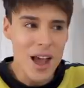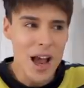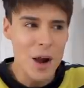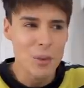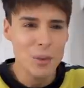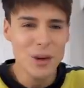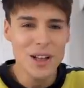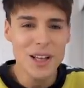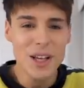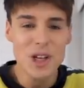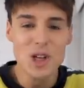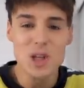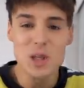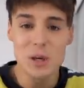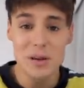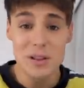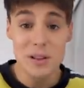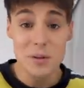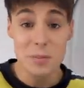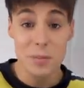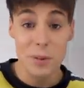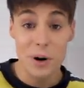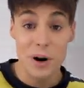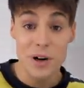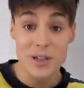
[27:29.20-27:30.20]
I really enjoyed
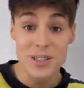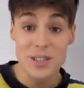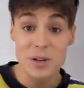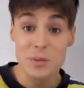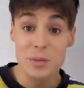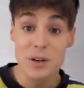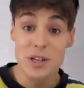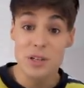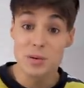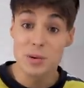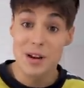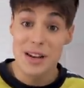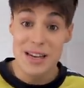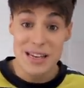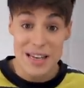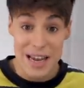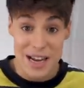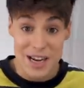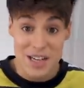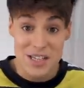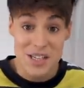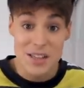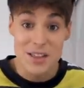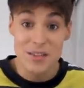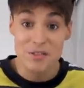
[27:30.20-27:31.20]
the part in which we
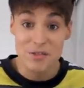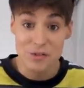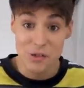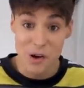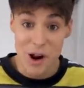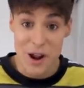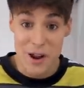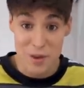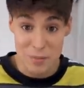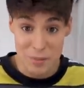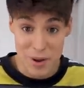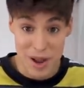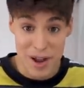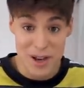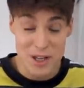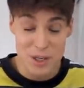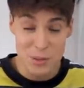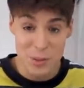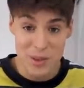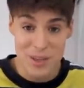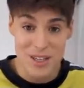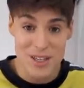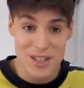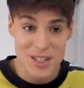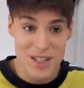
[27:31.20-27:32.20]
tested the frying pans
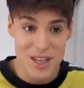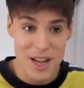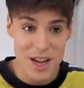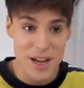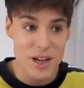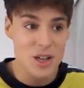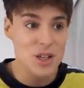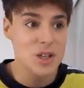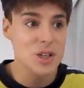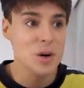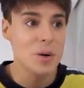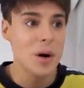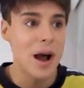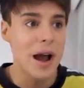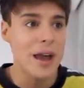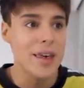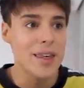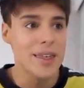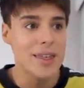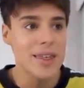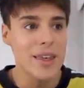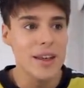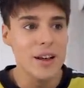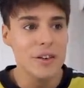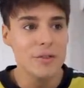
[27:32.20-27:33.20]
with a steak, so I
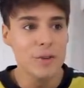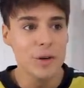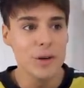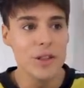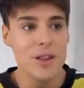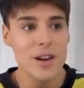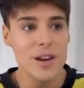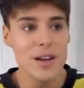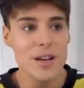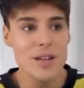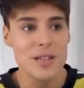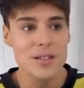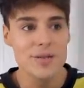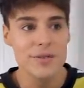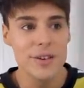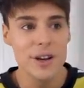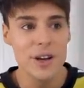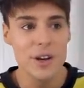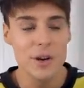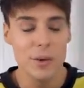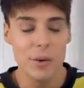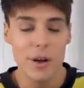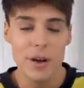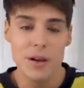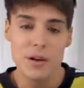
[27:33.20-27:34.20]
think for the next
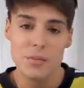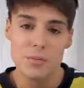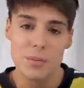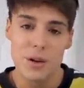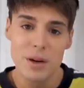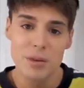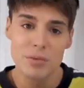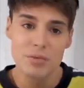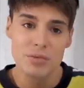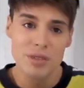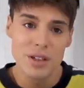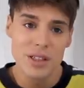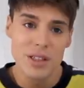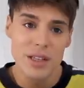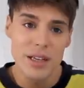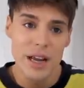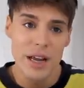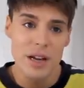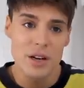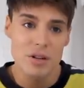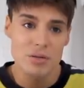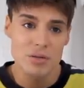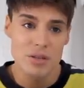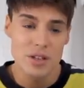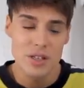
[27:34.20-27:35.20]
video, it'd be really
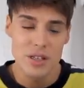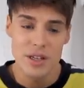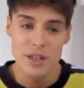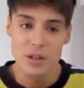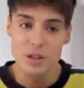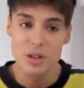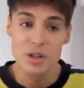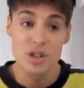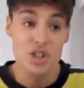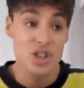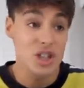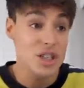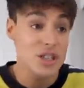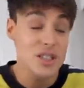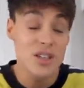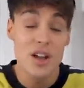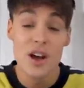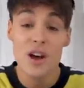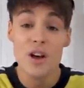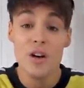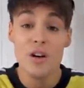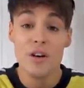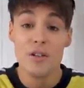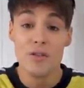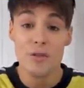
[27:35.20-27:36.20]
interesting to just
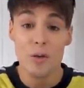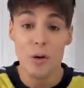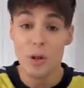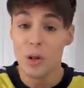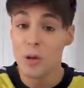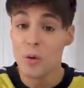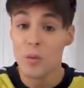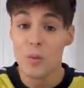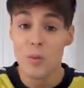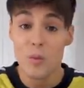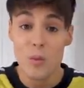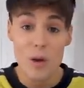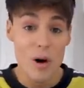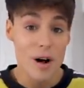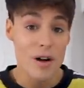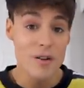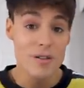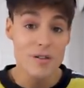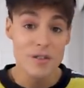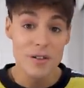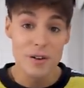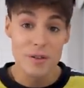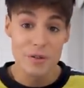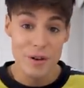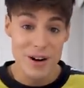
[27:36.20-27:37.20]
follow
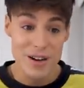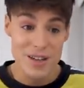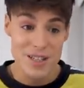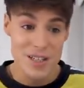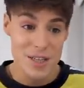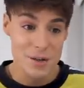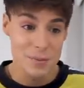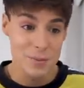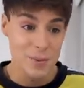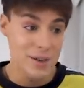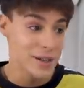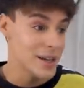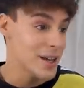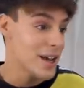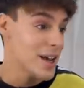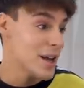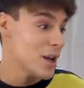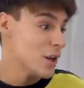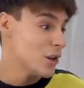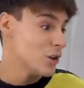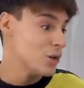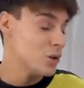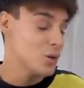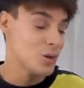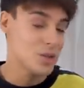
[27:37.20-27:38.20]
one recipe
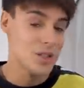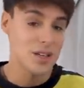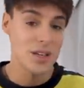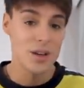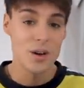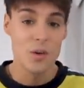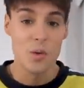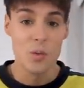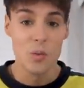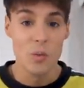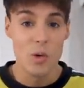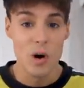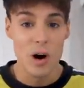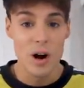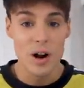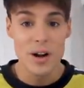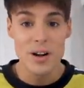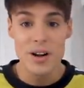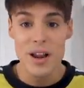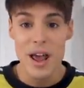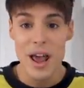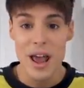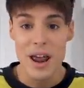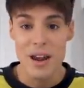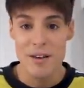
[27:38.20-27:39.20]
using
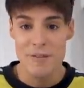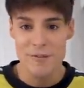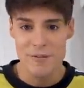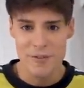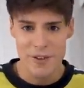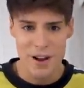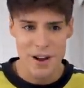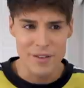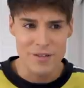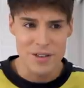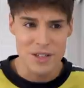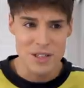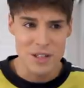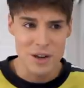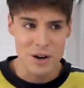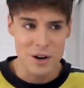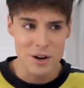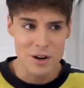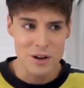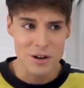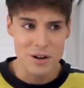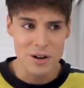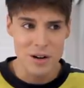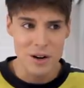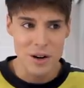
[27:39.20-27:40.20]
1- and
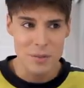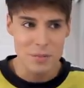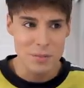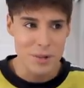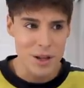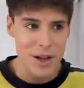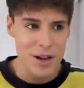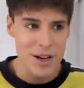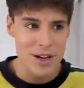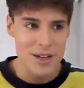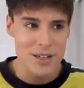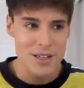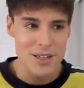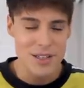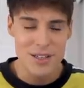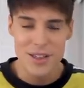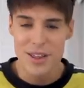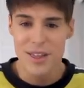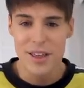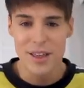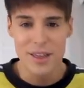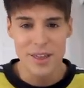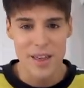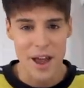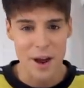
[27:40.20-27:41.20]
5-star appliances. I
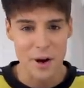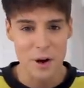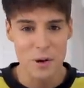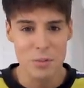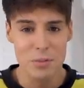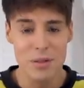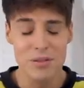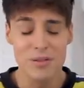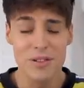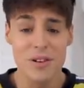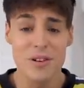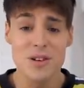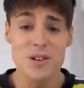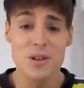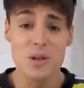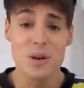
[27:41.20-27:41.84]
think that could be fun.